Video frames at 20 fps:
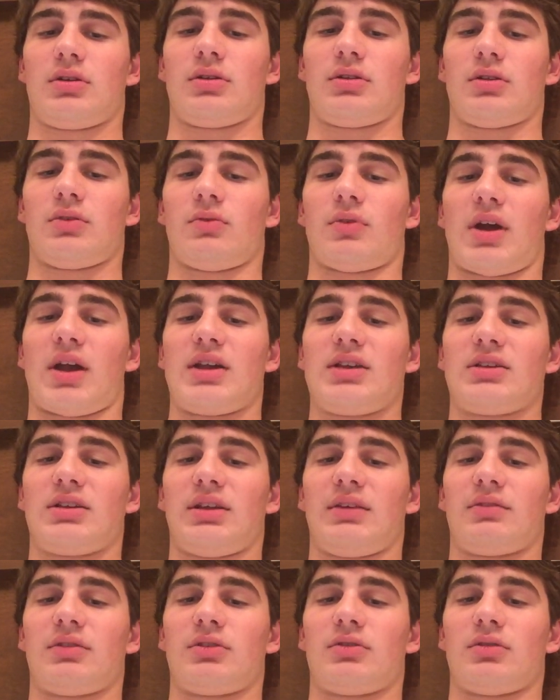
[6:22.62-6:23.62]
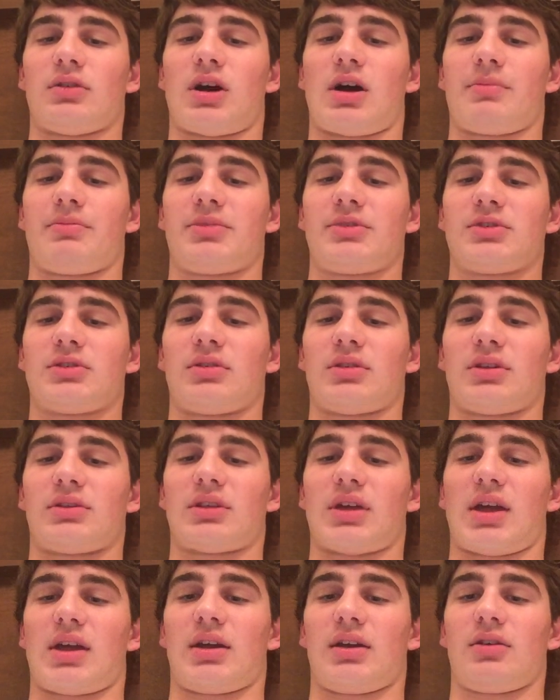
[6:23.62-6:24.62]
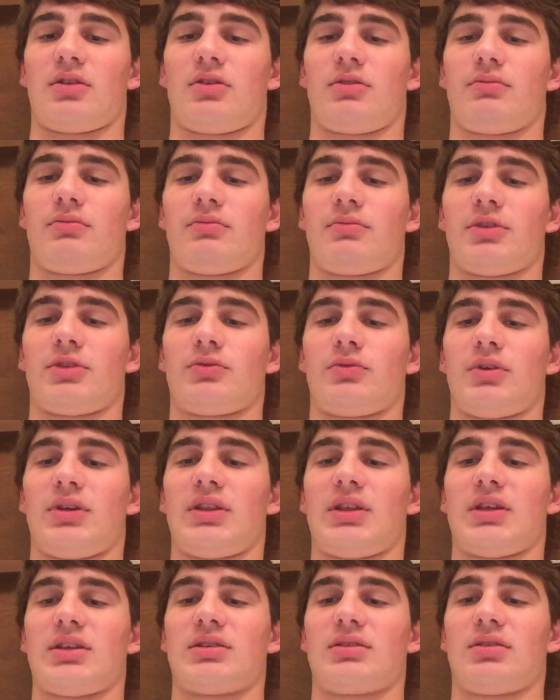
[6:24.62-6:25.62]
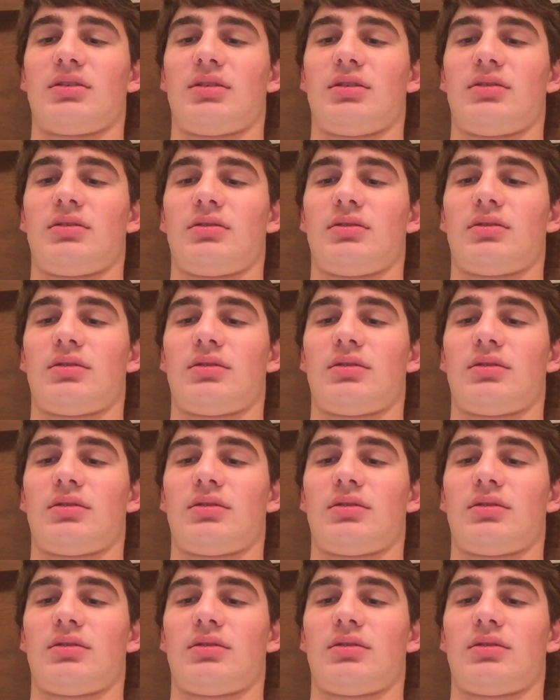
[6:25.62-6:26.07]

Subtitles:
The rays leave the drop so that the angle between the incident